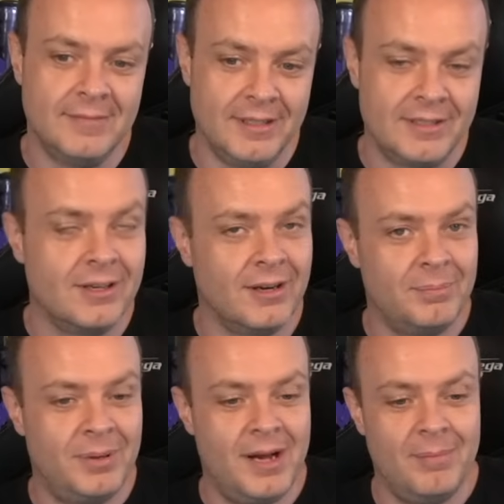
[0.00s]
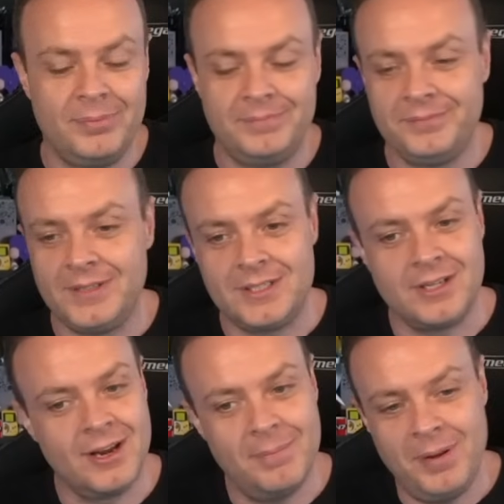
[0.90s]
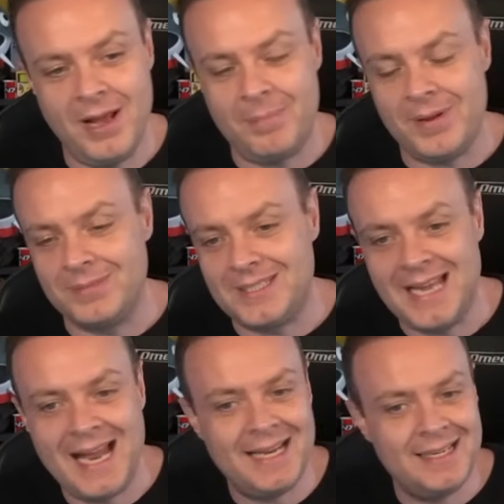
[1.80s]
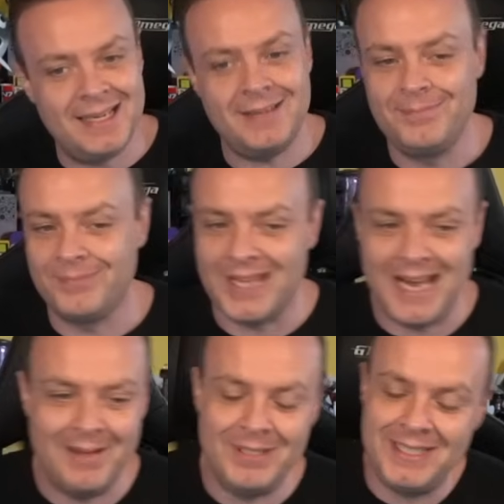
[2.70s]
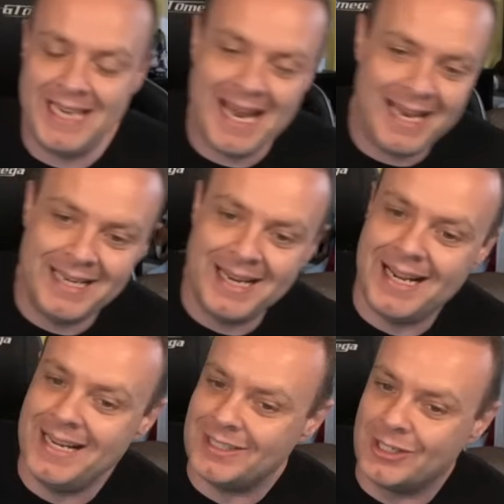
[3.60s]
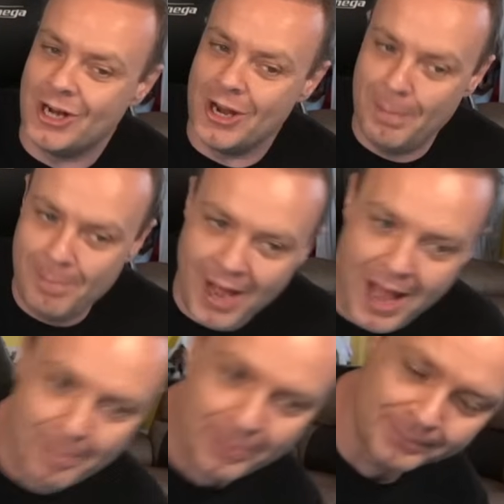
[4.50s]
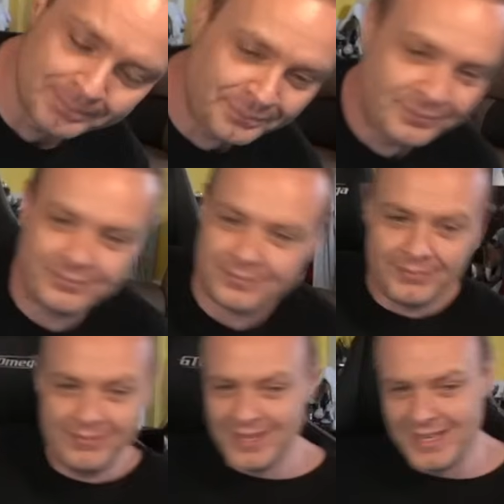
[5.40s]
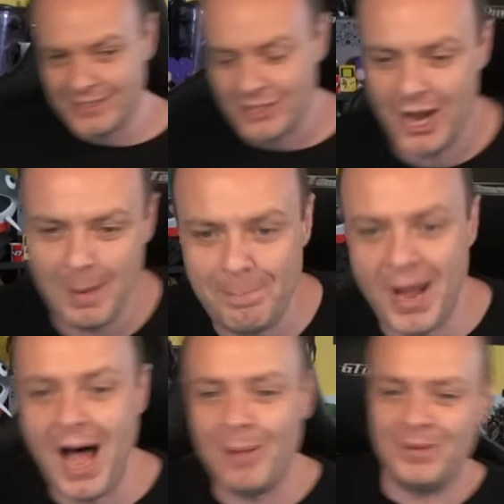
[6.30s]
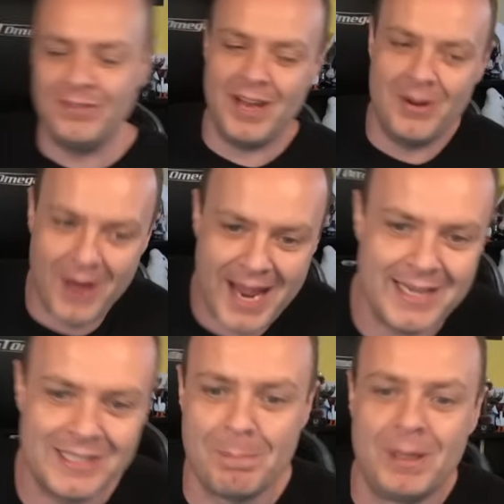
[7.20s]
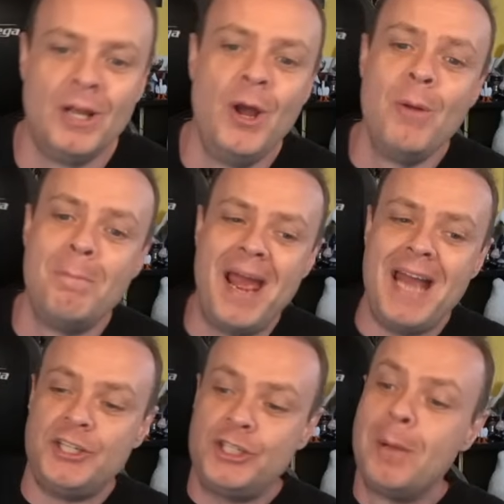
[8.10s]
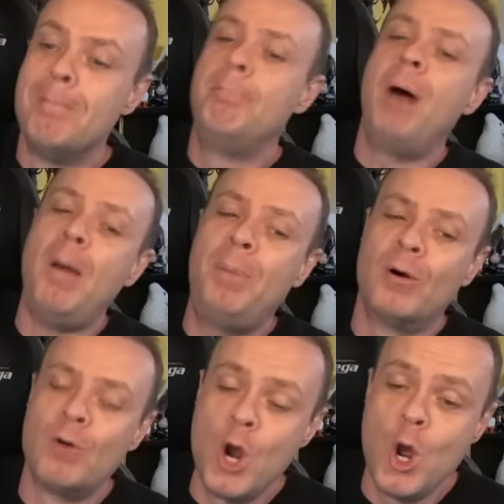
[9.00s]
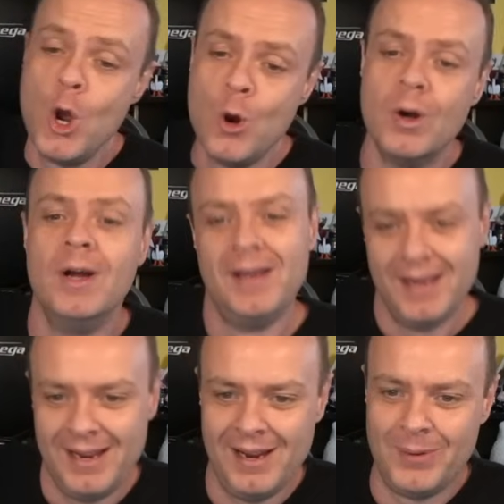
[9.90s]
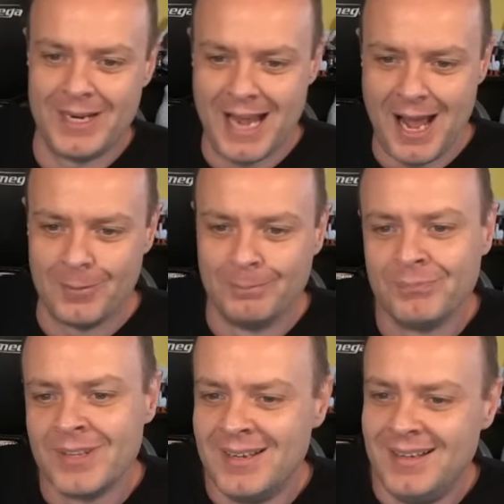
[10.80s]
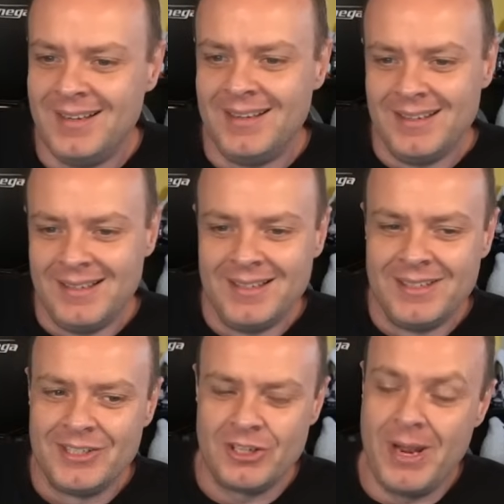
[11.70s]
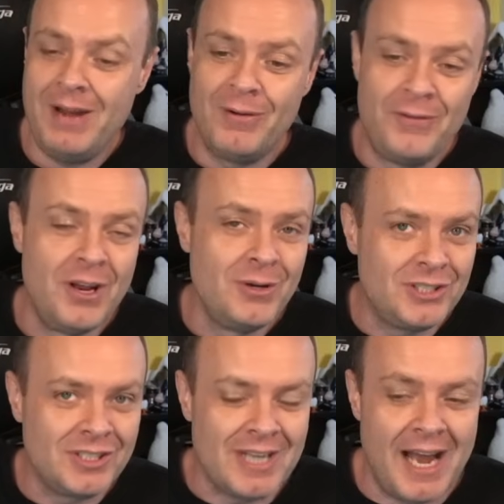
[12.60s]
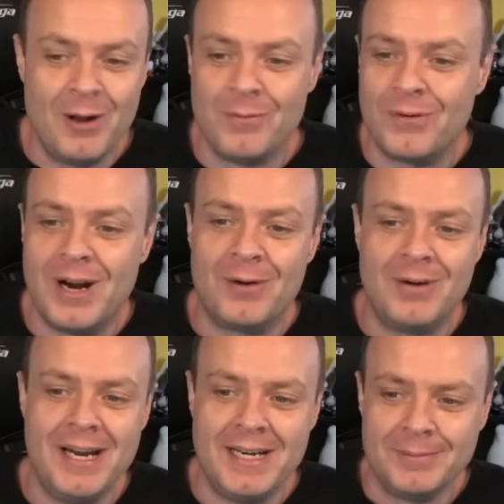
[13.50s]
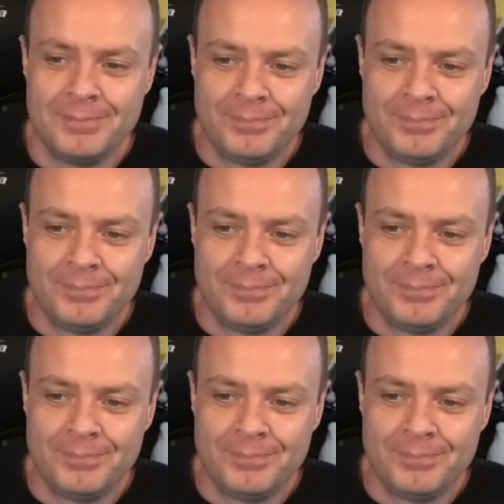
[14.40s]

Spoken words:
It's gonna pop. It's gonna pop. I'm telling you. I'm telling you, it's gonna pop. It's gonna pop. You've gotta wait. It's a balloon, bitch. Poparoo. Here we go. So he refused to sign up for our raid.